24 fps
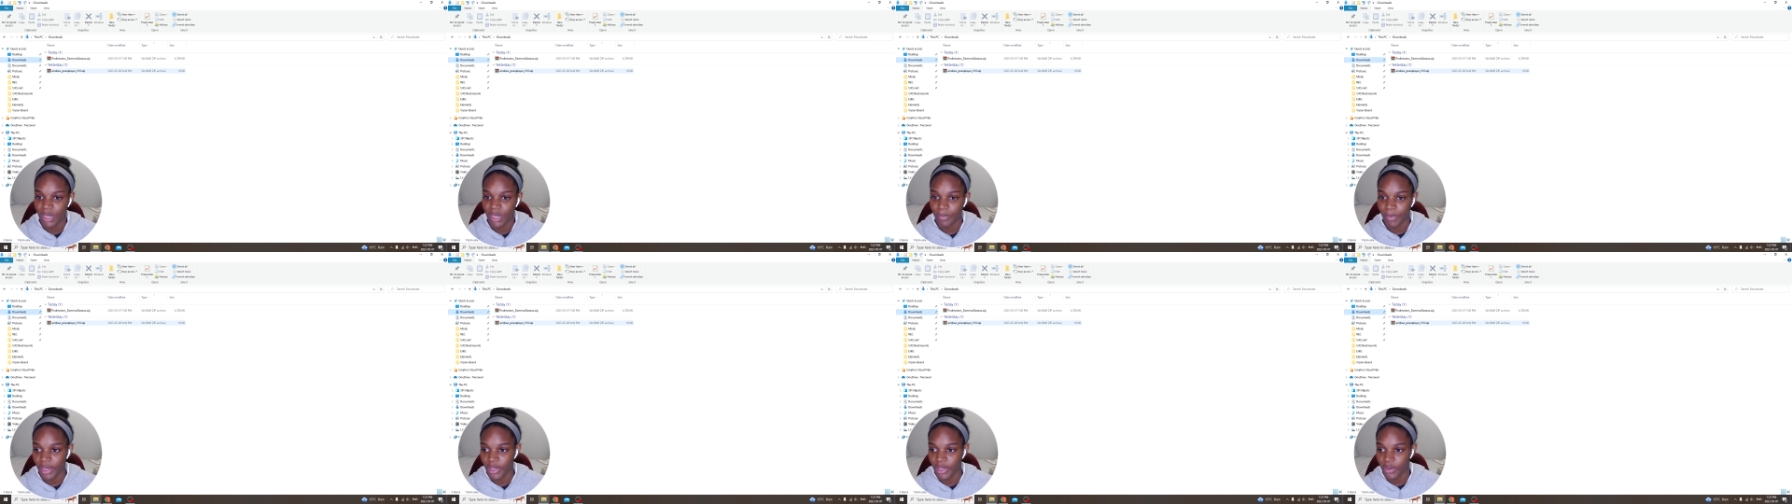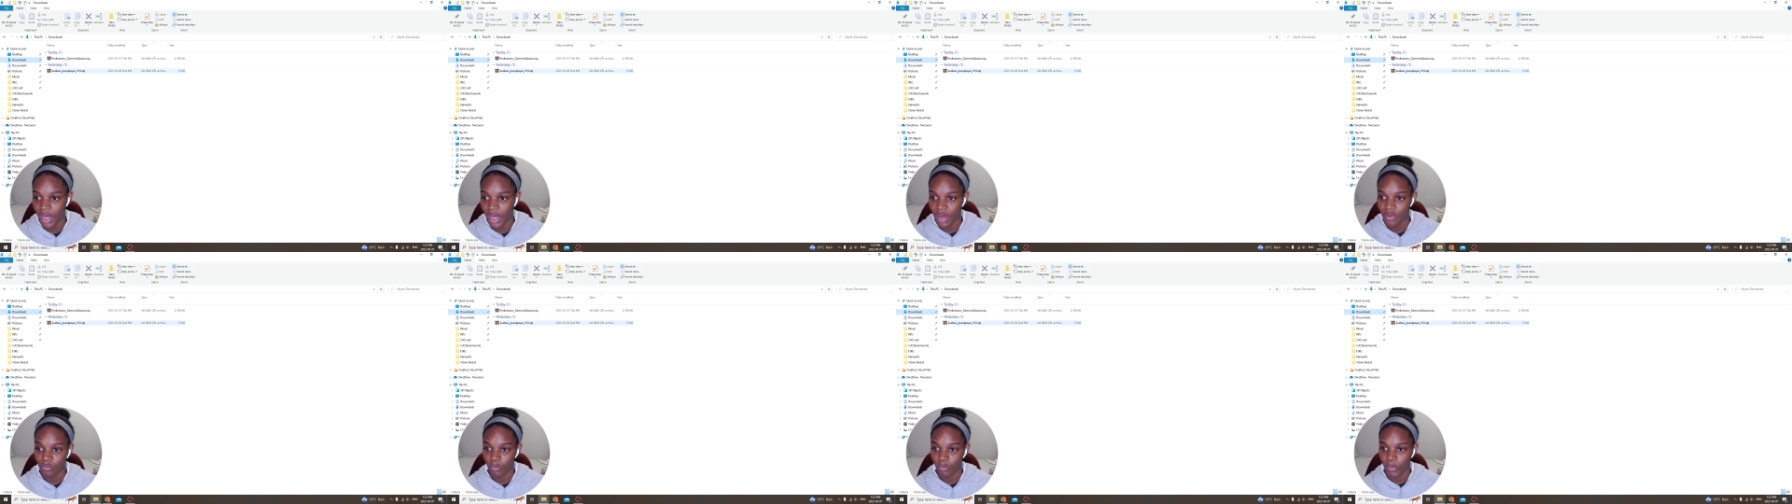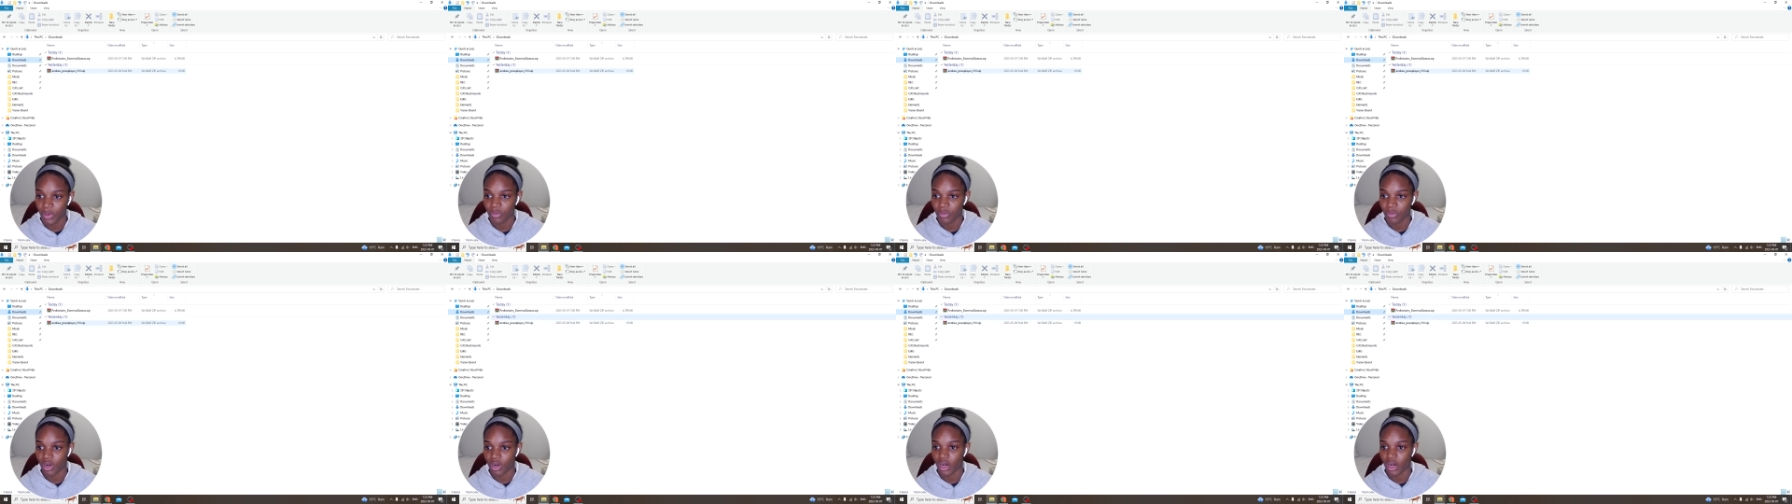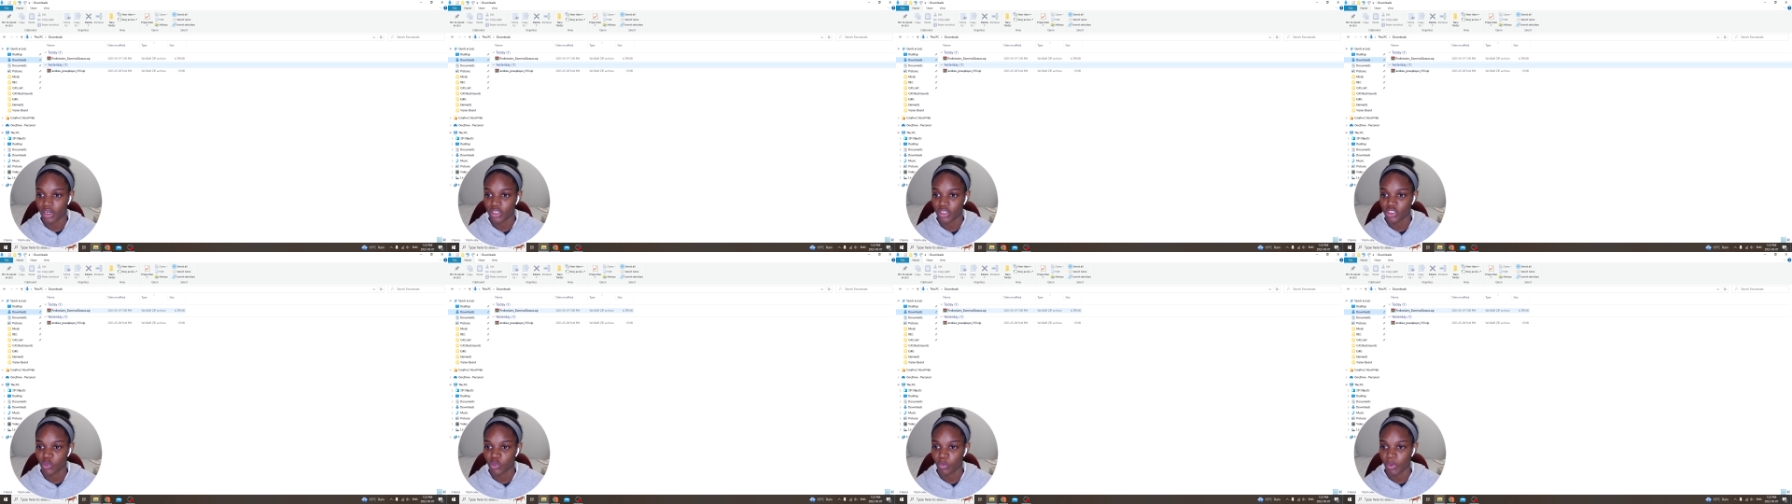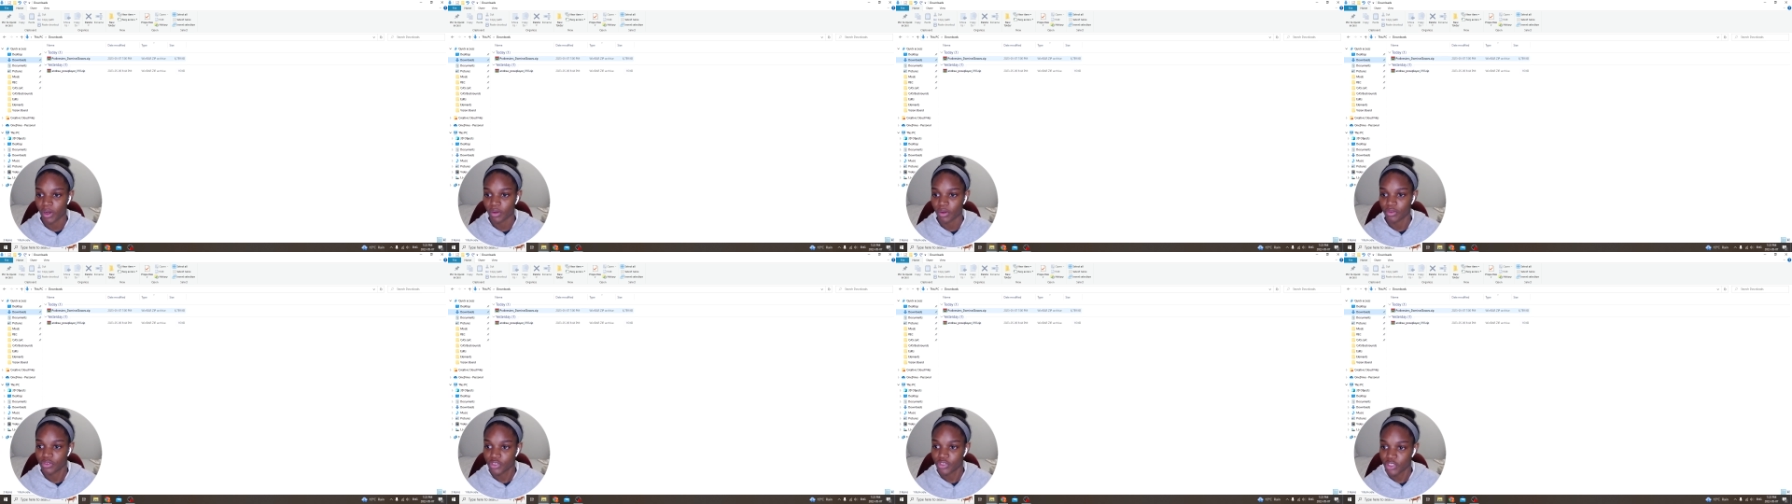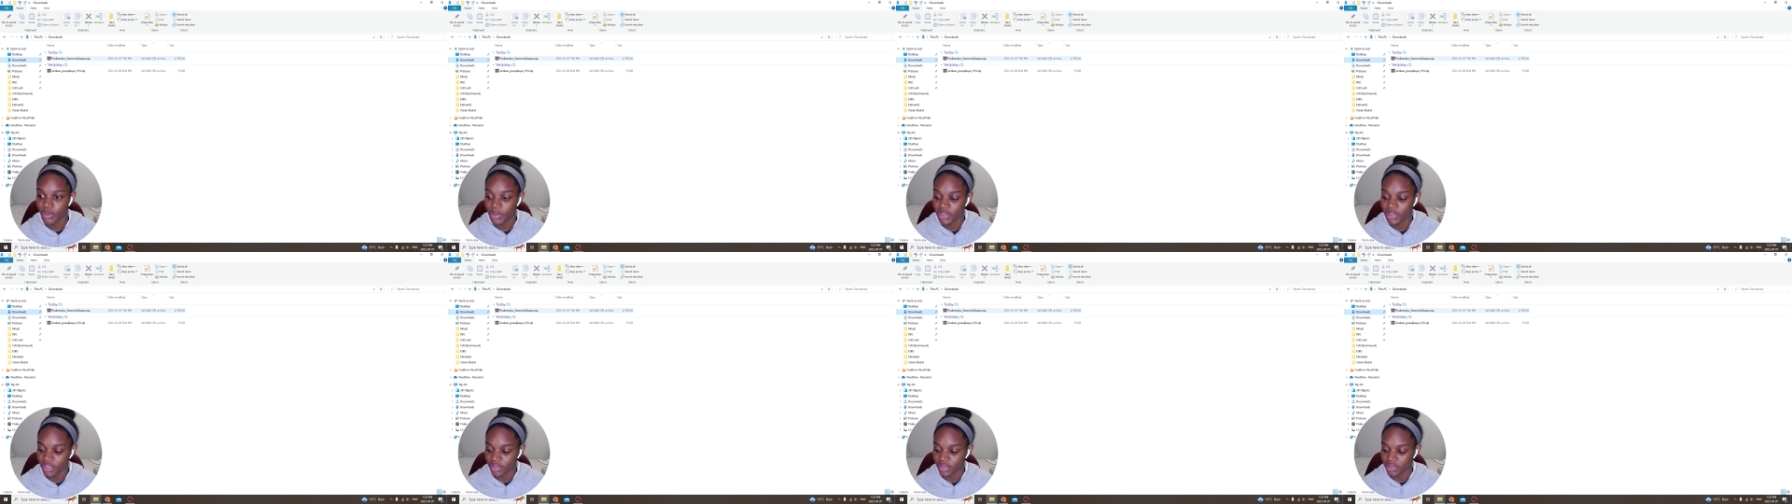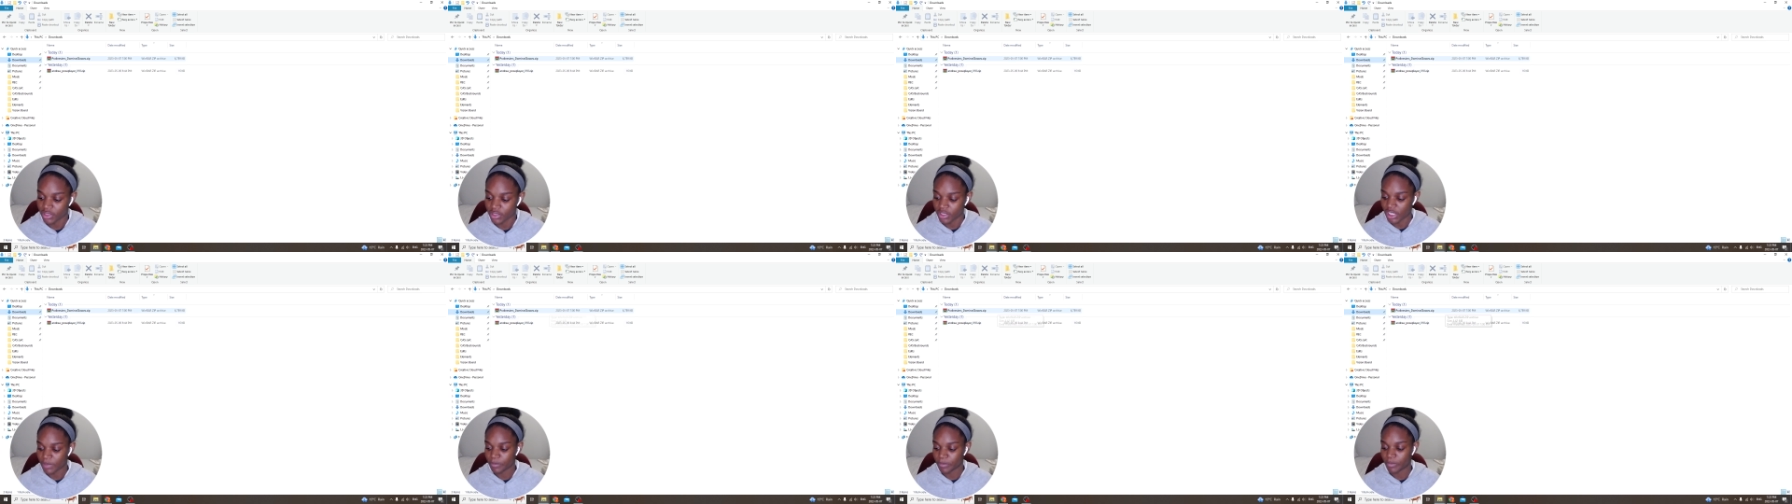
I have WinRAR, so what I'll do is I'll select